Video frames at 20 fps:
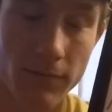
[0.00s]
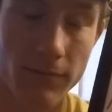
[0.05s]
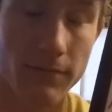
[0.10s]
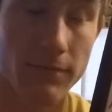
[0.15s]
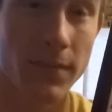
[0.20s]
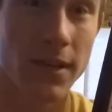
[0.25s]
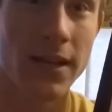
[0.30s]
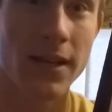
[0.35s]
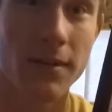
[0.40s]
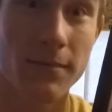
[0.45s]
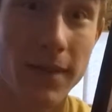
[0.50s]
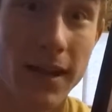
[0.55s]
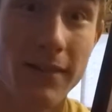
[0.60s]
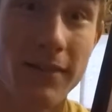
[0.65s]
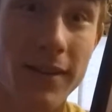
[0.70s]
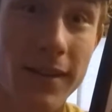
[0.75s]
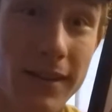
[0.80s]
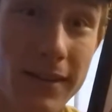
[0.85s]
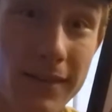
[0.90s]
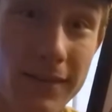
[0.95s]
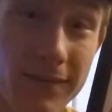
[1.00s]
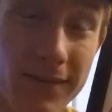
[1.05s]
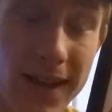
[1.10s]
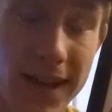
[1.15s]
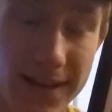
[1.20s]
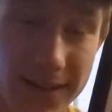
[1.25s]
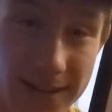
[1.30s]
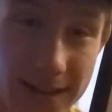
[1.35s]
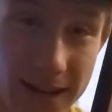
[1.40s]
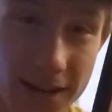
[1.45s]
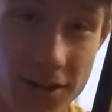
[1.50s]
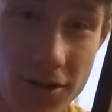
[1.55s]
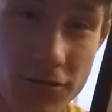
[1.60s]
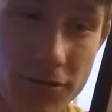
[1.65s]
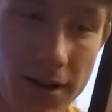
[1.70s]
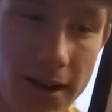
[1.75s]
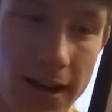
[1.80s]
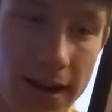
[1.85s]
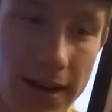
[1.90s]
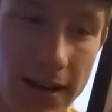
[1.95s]
medium heavy fast action
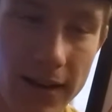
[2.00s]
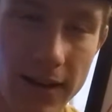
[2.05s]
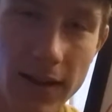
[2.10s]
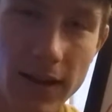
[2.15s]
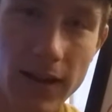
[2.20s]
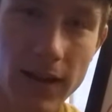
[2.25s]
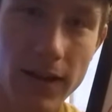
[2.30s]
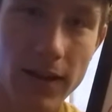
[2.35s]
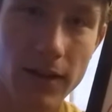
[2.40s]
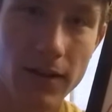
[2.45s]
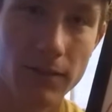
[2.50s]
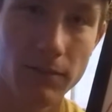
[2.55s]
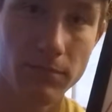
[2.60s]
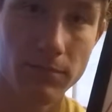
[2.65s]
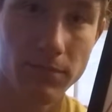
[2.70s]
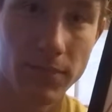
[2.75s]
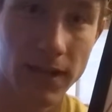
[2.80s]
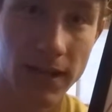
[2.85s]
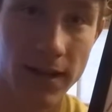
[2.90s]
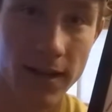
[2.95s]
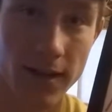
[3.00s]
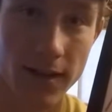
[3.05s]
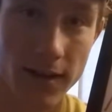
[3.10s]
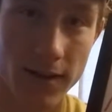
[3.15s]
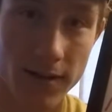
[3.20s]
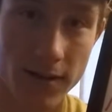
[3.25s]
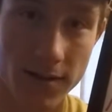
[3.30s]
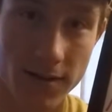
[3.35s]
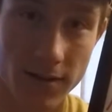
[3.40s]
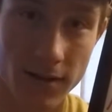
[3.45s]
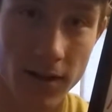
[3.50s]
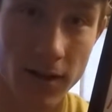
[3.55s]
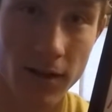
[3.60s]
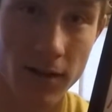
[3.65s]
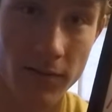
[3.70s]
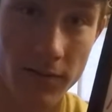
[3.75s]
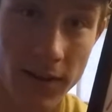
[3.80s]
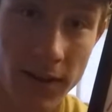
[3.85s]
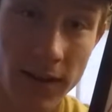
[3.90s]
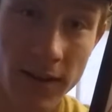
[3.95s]
rod, because of,
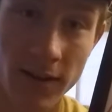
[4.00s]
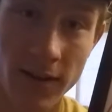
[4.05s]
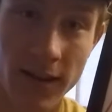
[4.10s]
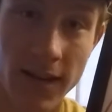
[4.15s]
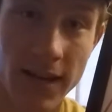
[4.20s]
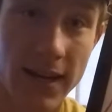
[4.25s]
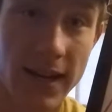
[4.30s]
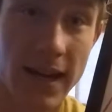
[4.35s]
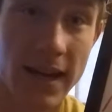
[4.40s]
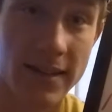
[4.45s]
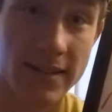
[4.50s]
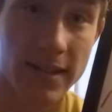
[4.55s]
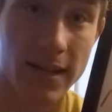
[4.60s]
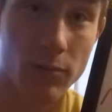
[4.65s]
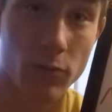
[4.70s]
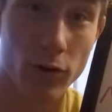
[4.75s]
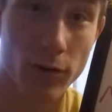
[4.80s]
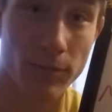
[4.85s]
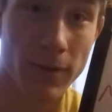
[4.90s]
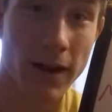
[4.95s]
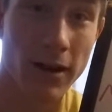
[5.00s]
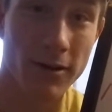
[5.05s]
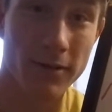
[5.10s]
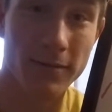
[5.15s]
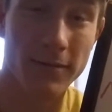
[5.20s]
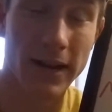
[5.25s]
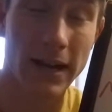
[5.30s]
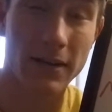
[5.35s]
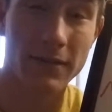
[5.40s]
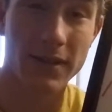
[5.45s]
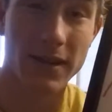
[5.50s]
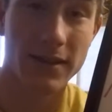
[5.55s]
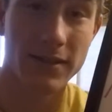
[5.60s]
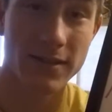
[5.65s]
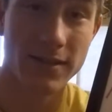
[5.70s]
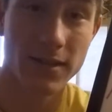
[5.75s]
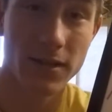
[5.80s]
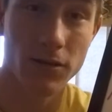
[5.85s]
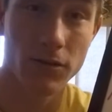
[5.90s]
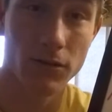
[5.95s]
again, it has that more power behind that
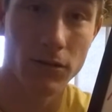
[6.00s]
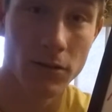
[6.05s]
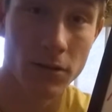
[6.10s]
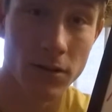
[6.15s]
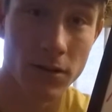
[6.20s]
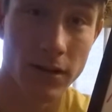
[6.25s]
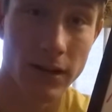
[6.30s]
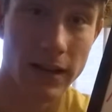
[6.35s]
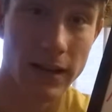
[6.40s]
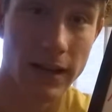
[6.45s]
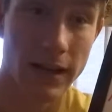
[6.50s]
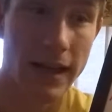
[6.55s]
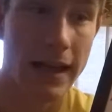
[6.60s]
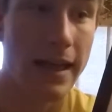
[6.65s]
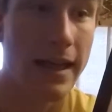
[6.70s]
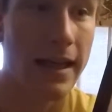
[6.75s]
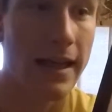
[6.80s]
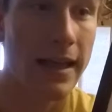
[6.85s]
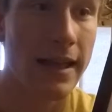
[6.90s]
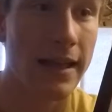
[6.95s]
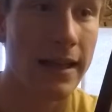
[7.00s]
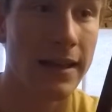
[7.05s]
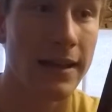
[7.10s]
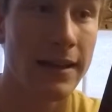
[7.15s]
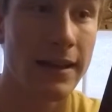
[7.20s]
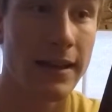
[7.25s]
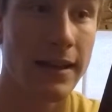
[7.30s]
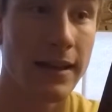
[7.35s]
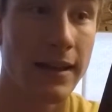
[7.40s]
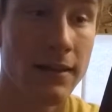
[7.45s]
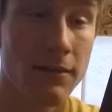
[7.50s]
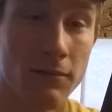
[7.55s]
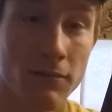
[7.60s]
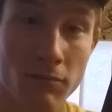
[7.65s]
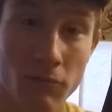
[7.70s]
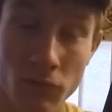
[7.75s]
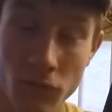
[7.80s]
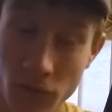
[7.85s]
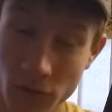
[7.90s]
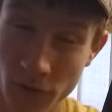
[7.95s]
single hook, and
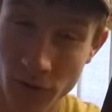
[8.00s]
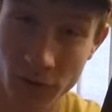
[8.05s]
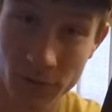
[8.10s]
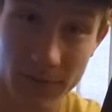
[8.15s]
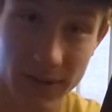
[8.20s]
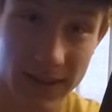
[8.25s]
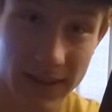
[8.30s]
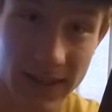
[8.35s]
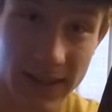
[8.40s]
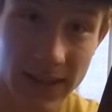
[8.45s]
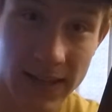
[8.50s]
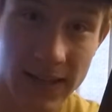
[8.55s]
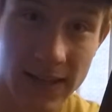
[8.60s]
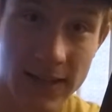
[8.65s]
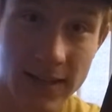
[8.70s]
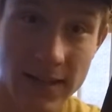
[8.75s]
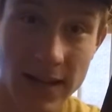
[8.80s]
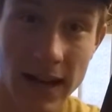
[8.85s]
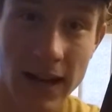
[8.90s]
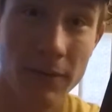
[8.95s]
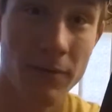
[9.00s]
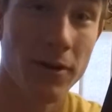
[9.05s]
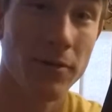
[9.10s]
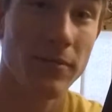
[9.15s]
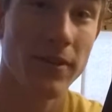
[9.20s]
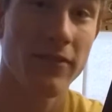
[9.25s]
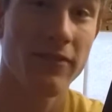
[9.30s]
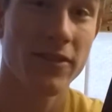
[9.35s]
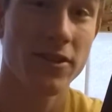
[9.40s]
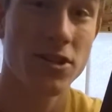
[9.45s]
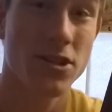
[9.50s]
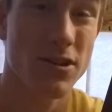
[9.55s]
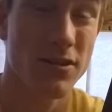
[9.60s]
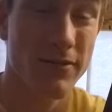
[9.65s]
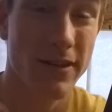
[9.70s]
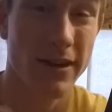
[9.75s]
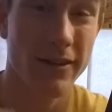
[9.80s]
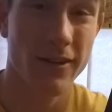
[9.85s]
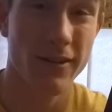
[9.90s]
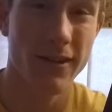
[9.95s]
normally these I'm going to be fishing
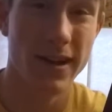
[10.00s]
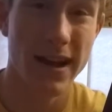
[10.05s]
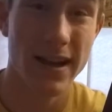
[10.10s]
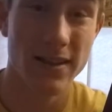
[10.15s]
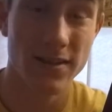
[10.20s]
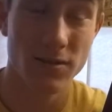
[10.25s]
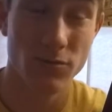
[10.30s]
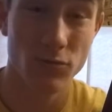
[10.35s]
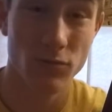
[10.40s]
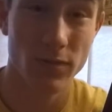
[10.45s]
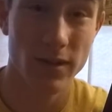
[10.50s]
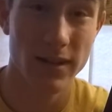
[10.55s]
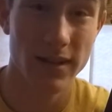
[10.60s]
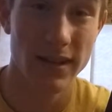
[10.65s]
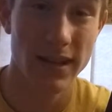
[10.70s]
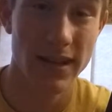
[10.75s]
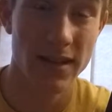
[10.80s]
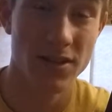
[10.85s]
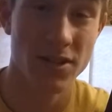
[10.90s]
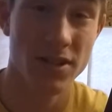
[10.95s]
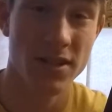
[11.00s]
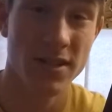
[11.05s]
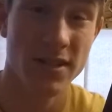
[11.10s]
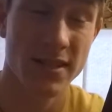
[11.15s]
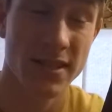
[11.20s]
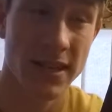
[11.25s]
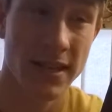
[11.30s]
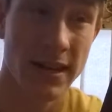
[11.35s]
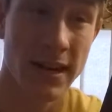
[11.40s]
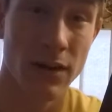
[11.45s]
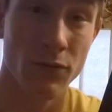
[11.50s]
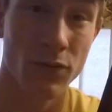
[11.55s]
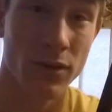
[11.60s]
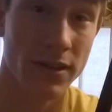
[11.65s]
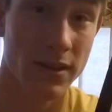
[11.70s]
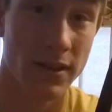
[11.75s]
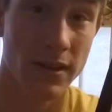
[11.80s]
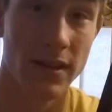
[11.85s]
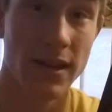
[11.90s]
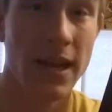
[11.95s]
around grass edges, and I want
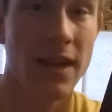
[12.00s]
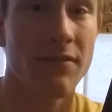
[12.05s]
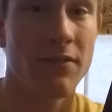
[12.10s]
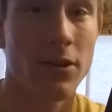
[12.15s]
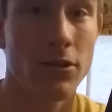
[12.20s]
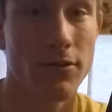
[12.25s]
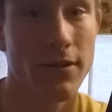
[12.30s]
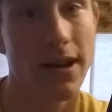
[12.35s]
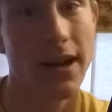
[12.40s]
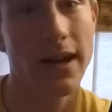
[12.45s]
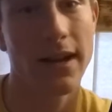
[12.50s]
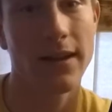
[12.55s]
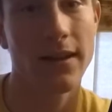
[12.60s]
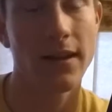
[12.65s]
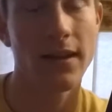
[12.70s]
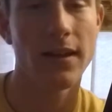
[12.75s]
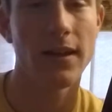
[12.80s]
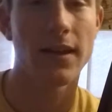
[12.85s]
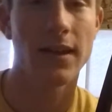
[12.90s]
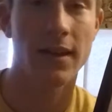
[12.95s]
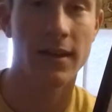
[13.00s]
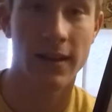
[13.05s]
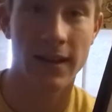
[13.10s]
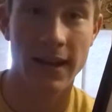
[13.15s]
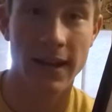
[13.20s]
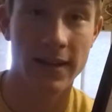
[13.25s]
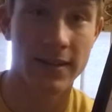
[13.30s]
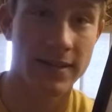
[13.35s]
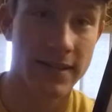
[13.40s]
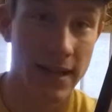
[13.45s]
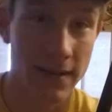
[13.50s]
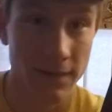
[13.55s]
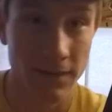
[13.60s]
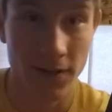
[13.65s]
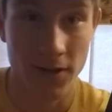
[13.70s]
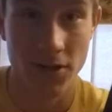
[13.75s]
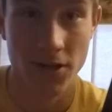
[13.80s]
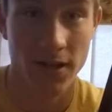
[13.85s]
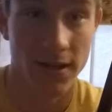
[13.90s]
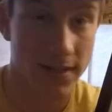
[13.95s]
the heavier rod in case that
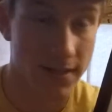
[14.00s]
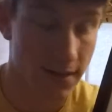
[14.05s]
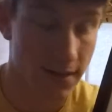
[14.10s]
fish gets